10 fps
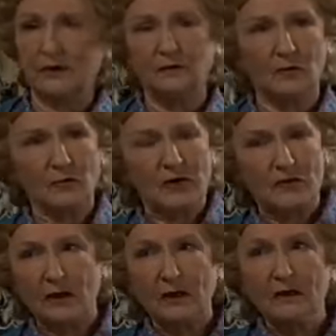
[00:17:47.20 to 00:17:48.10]
Oh, I think they're
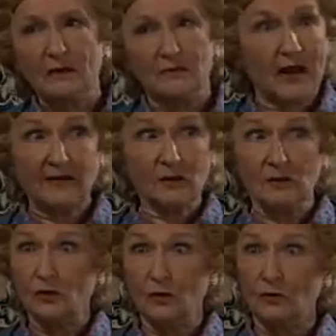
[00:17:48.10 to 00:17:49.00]
ridiculous and
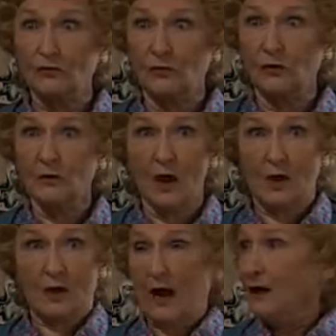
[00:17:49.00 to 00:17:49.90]
uncalled for.
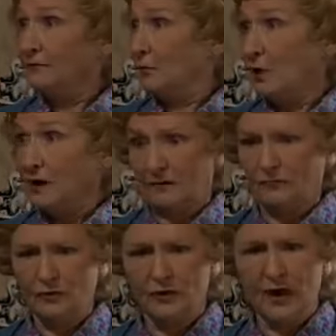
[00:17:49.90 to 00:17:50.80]
I, for one, have
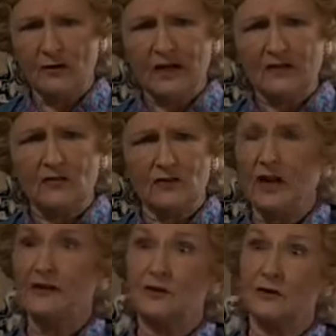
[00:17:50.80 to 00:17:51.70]
no
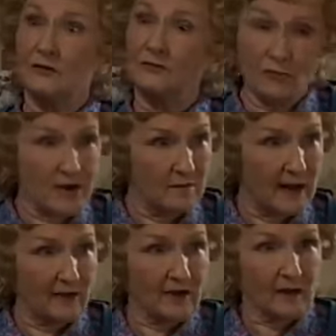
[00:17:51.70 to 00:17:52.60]
intention of
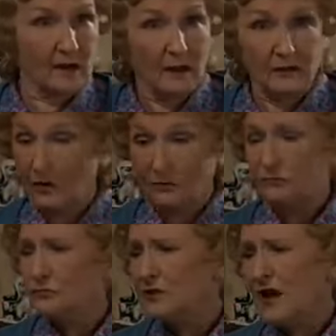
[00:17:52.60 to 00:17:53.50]
remarrying. Not
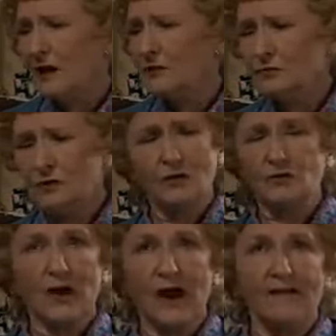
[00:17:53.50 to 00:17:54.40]
now,
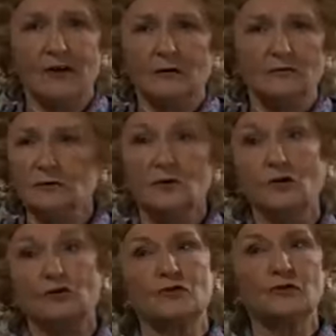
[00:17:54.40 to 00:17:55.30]
not ever,
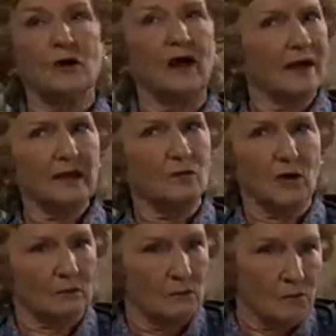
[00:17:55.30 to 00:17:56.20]
not to anyone.